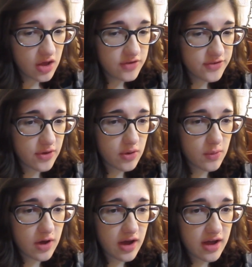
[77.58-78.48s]

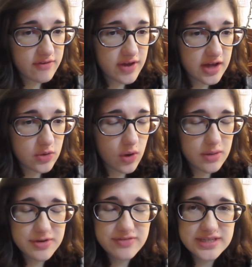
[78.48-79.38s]
So I've had quite
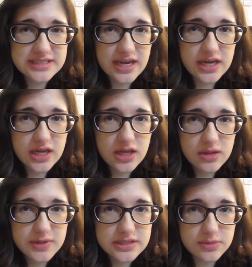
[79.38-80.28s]
a bit of anxiety
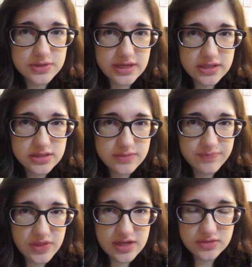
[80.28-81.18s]
the past couple days,
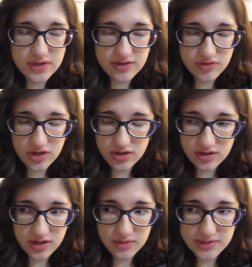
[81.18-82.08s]
and that's why I didn't vlog
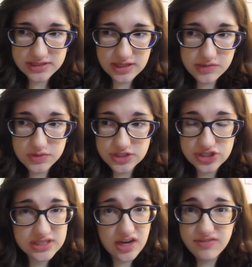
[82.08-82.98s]
earlier, because I was
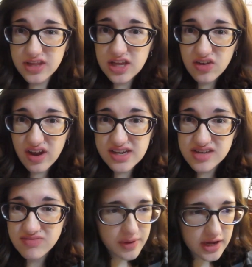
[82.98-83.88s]
just not feeling
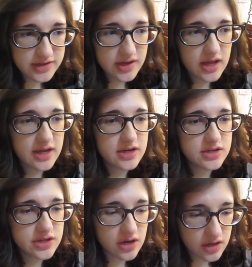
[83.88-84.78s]
great. But I had a
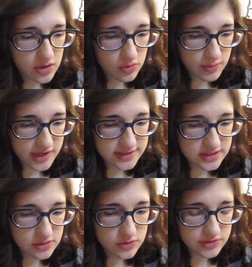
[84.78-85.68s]
good talk with my
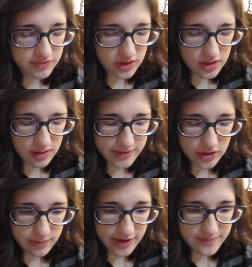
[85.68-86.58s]
cousin, which I'm feeling a lot
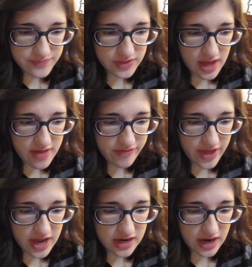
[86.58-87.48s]
better about. And
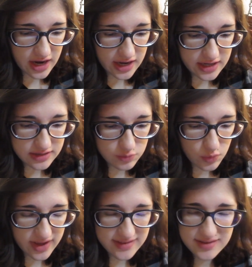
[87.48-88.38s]
then I
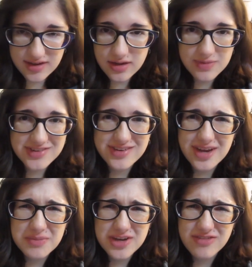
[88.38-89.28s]
wasted a bunch of
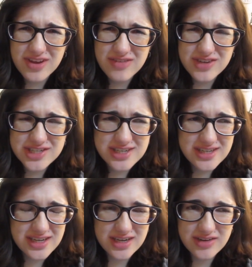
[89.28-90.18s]
time reading fan
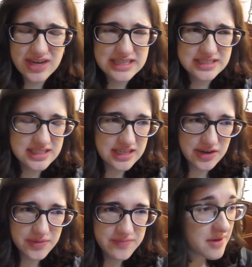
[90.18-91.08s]
fiction, you know, as you do.